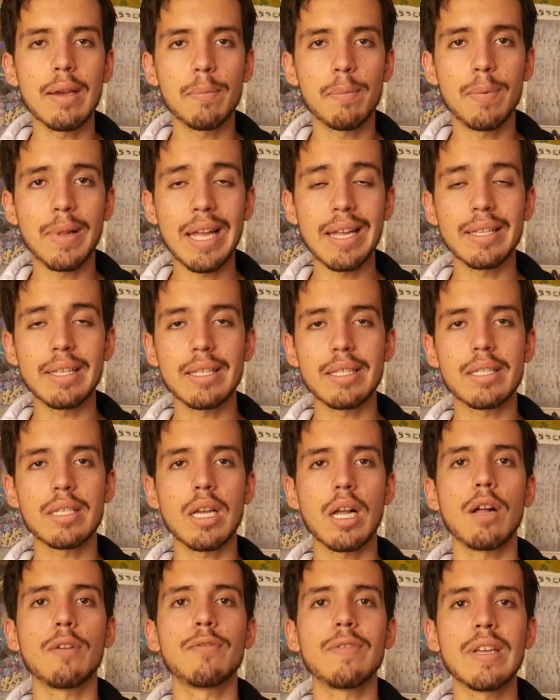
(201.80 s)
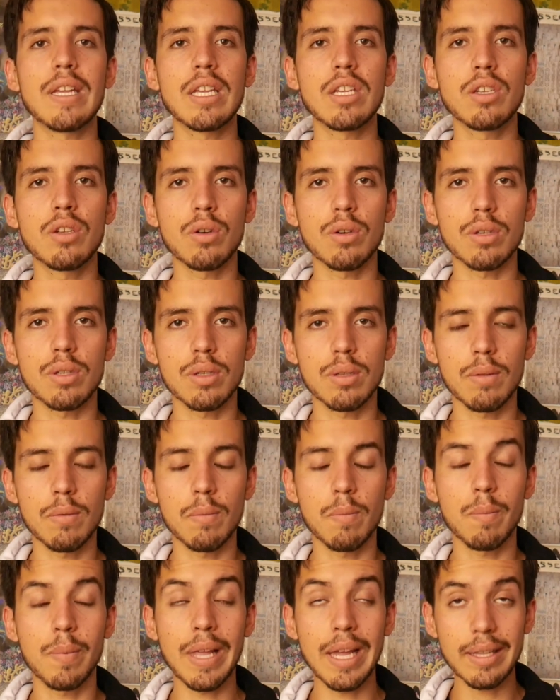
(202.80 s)
plant itself in your
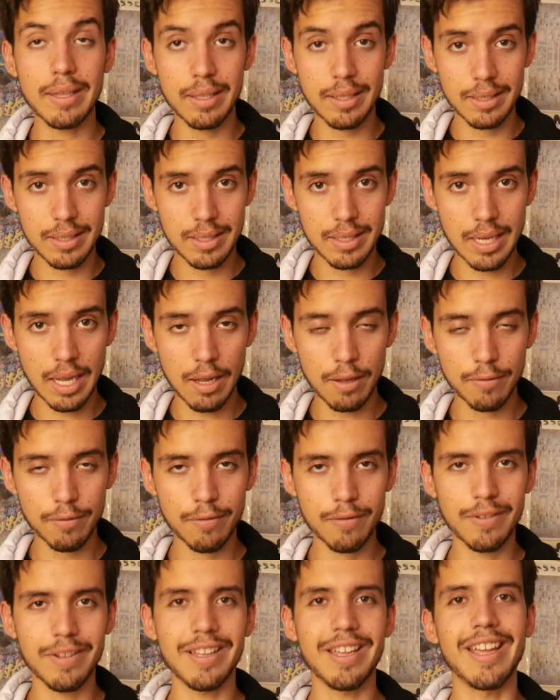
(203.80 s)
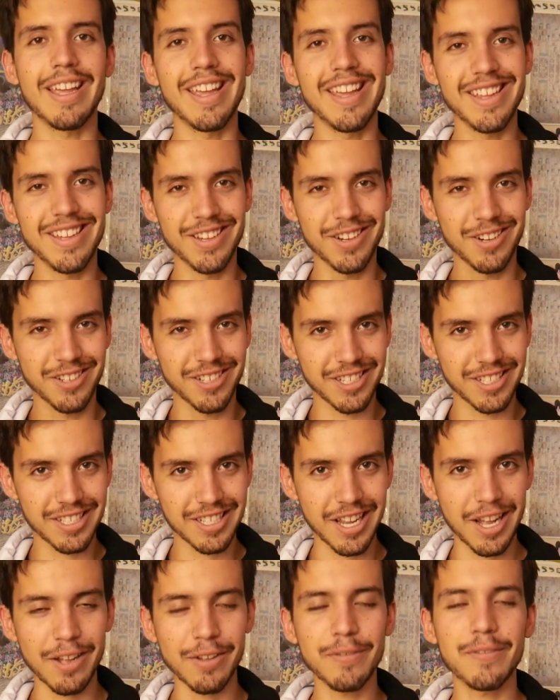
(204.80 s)
plant itself in
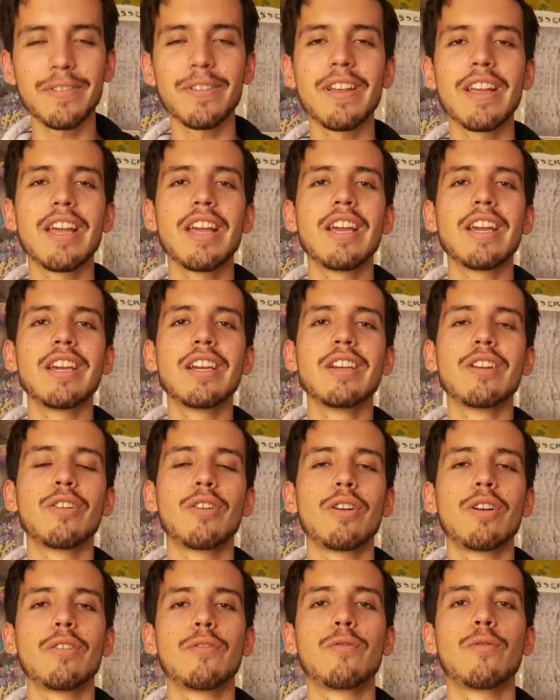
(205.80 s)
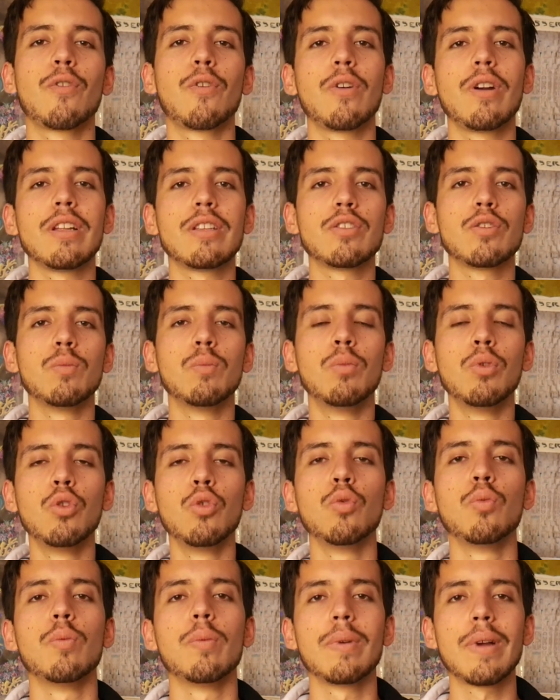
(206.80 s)
yourself in order for it to
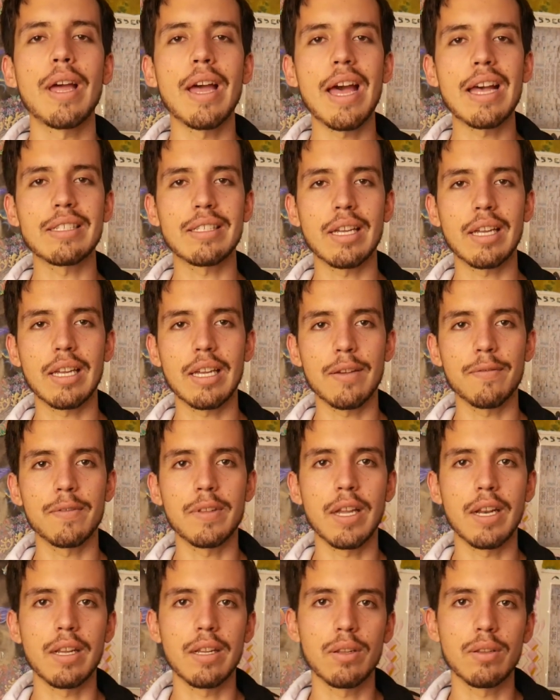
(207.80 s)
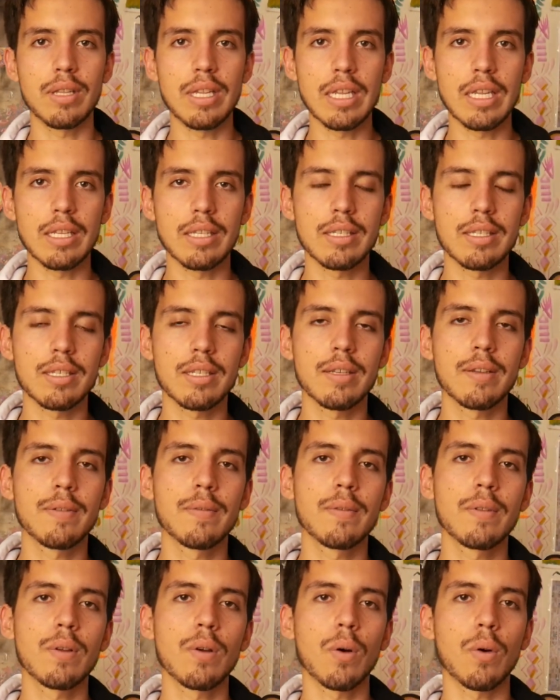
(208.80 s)
bloom as the gift that it needs
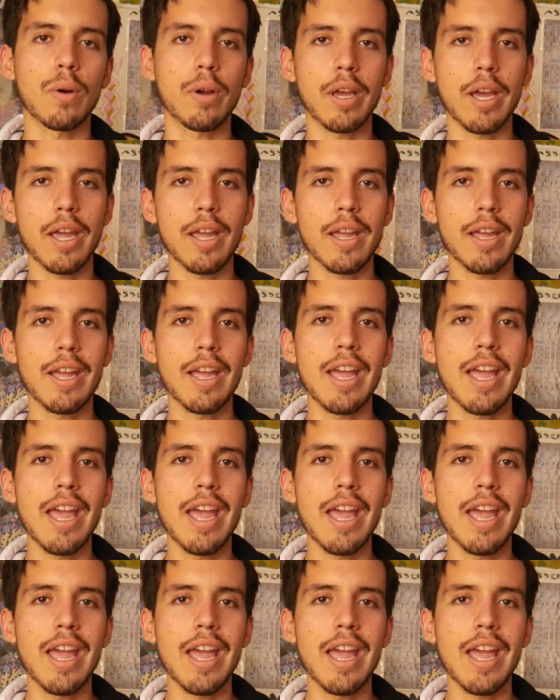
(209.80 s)
okay